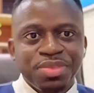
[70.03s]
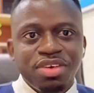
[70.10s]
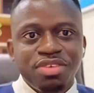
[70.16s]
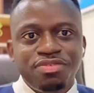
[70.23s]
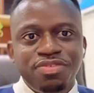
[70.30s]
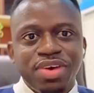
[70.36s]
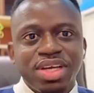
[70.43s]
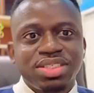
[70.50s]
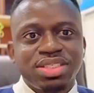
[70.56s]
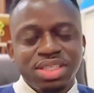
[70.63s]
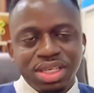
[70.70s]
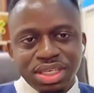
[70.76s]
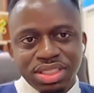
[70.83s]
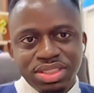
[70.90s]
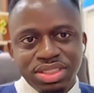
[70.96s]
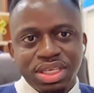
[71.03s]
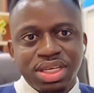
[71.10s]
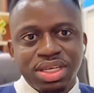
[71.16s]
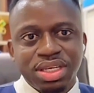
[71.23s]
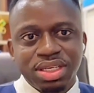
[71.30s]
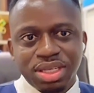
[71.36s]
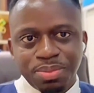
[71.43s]
First,
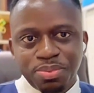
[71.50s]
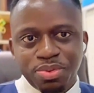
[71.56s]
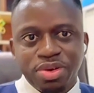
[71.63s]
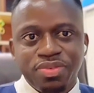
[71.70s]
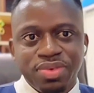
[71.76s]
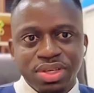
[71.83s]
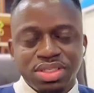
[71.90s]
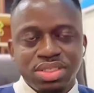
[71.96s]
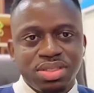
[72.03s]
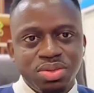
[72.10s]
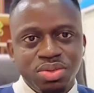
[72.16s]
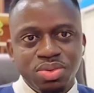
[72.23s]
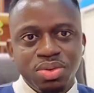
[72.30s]
check the province.